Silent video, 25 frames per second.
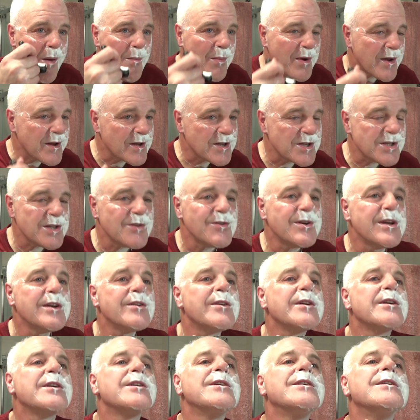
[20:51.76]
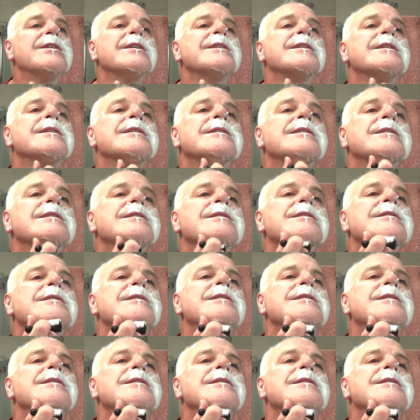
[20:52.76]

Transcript: But you can still hear it cutting.